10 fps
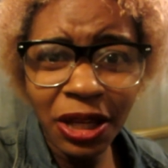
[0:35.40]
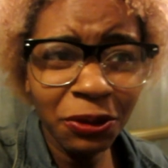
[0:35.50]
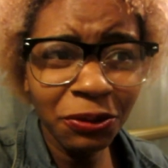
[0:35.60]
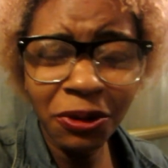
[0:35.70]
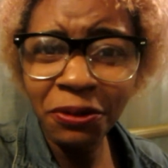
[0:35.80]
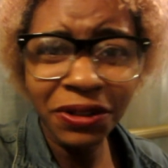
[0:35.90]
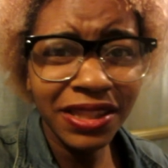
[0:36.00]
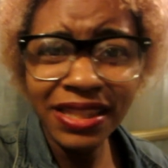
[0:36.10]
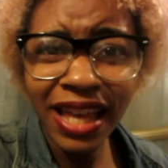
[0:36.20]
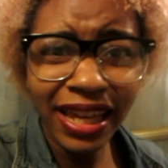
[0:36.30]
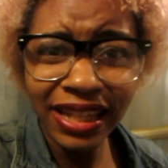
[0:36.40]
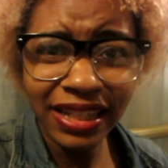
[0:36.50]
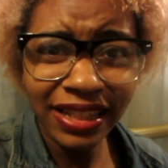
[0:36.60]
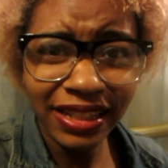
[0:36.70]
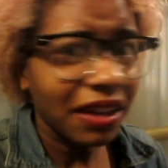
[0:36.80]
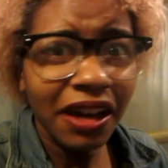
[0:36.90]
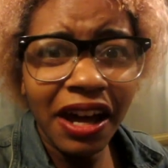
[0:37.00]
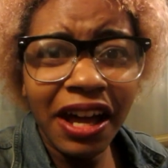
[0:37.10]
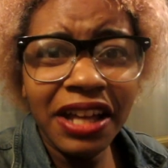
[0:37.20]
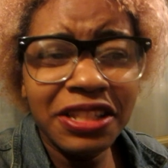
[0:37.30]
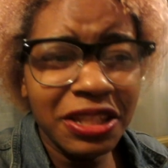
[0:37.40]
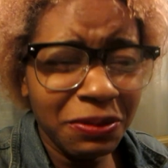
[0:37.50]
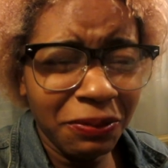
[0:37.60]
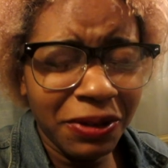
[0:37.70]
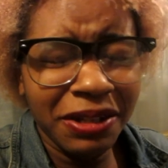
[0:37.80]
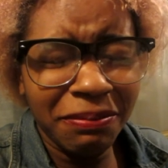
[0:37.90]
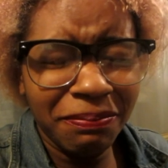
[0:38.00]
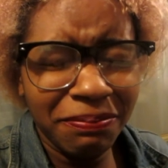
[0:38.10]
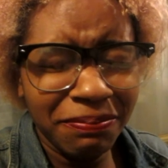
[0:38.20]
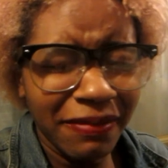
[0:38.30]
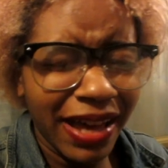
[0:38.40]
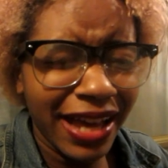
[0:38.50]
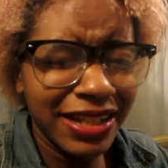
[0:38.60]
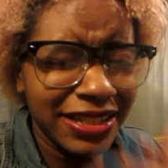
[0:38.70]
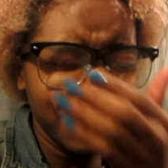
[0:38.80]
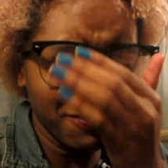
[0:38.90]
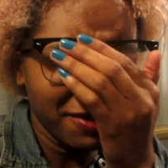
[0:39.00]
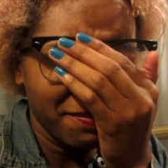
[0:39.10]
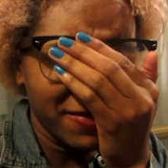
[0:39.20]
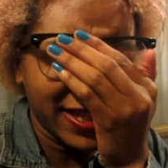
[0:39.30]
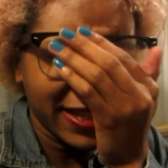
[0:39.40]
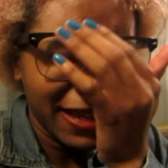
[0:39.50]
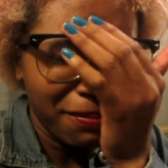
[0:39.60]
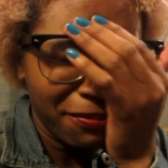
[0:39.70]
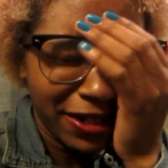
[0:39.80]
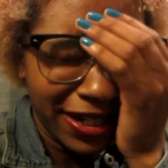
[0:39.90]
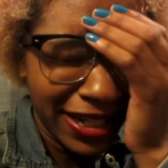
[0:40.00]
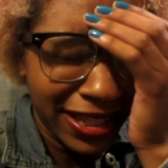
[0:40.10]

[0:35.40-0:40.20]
You don't know what it's like. I just want to be like Britney